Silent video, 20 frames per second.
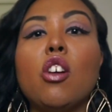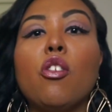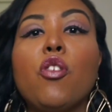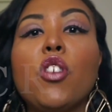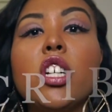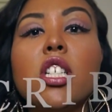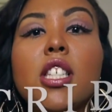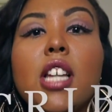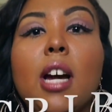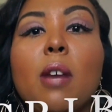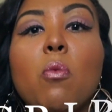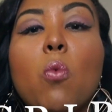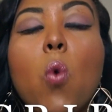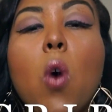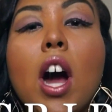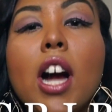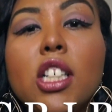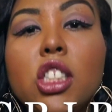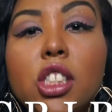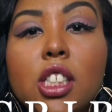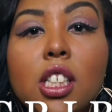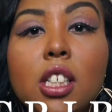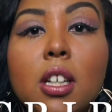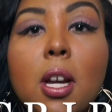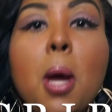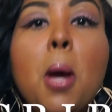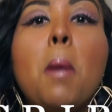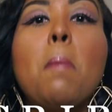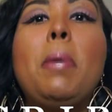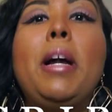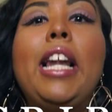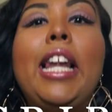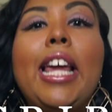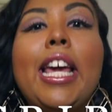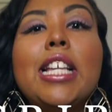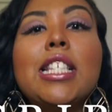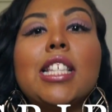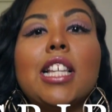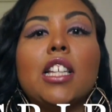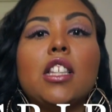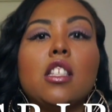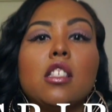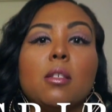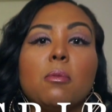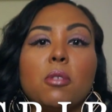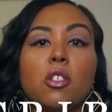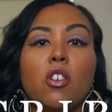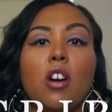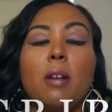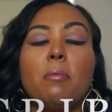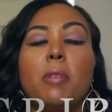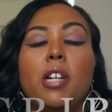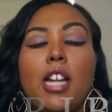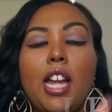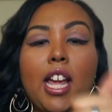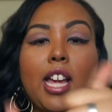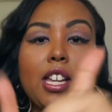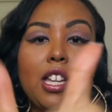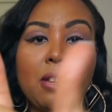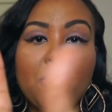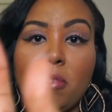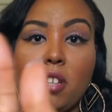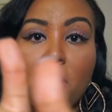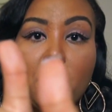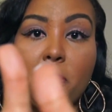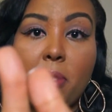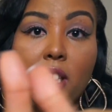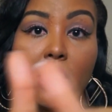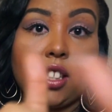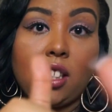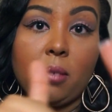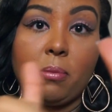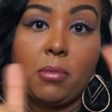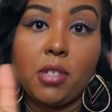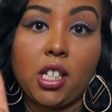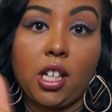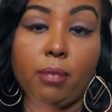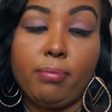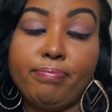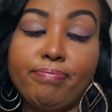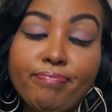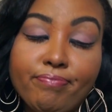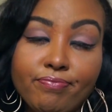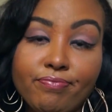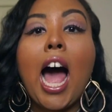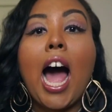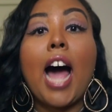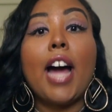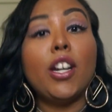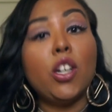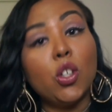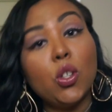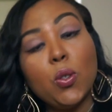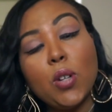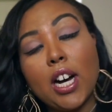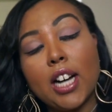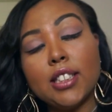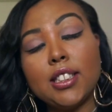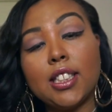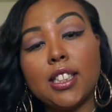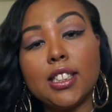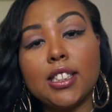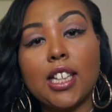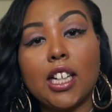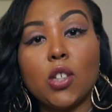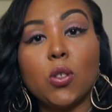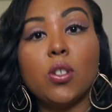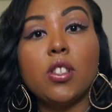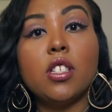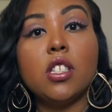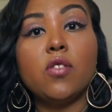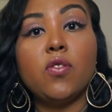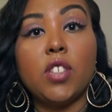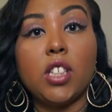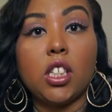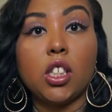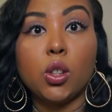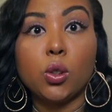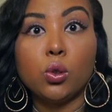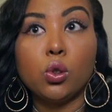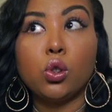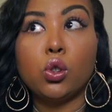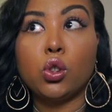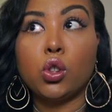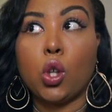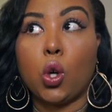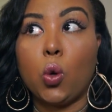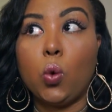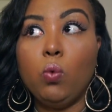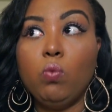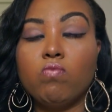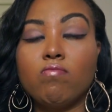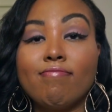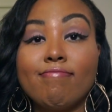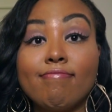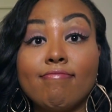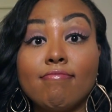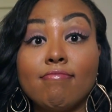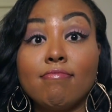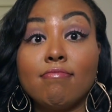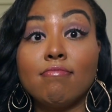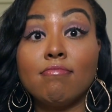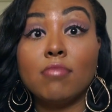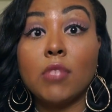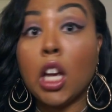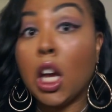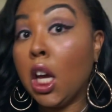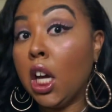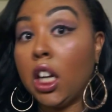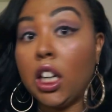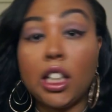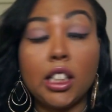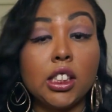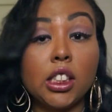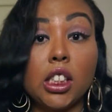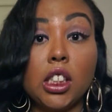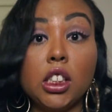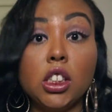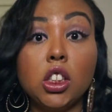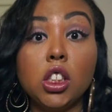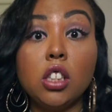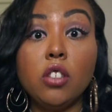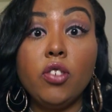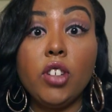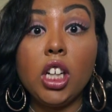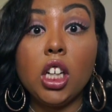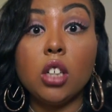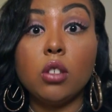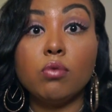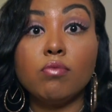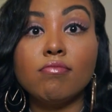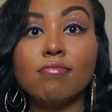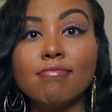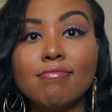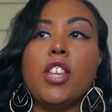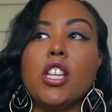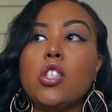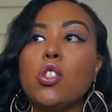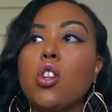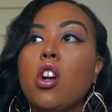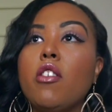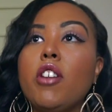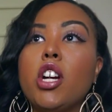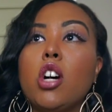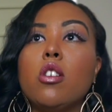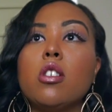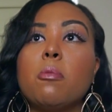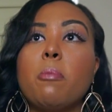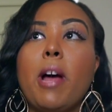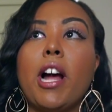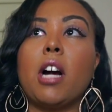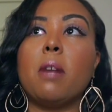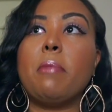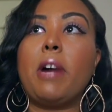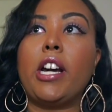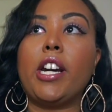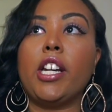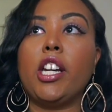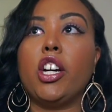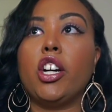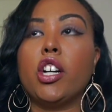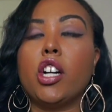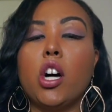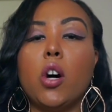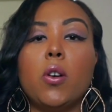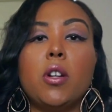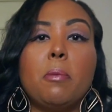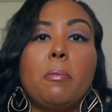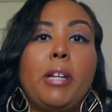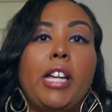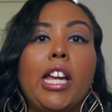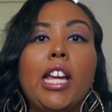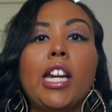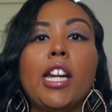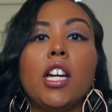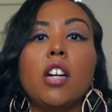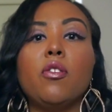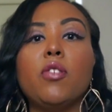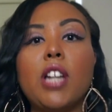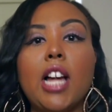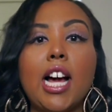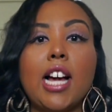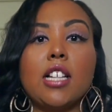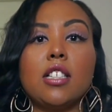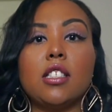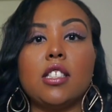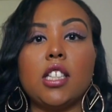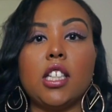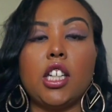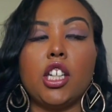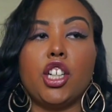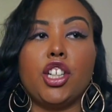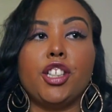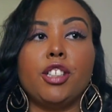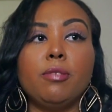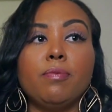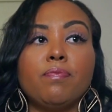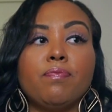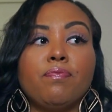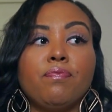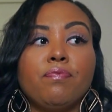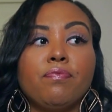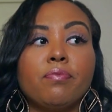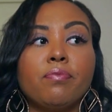your first time watching, please click the subscribe button and give me a big thumbs up. I know you guys see the title of this video, so let's get into the video. This story goes back about a year ago, in the beginning of last year.